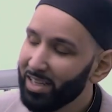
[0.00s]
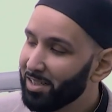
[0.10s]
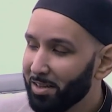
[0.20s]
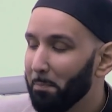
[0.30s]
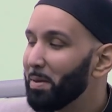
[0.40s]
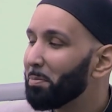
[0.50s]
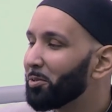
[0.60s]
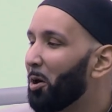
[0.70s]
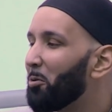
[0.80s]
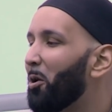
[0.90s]
Some people
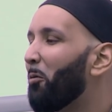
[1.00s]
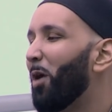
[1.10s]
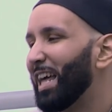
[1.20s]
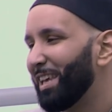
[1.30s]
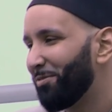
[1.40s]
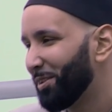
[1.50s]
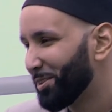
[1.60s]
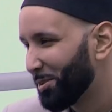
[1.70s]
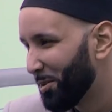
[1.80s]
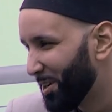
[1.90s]
don't know why they feel
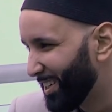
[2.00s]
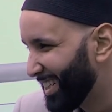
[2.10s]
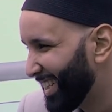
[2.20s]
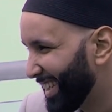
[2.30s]
so hurt.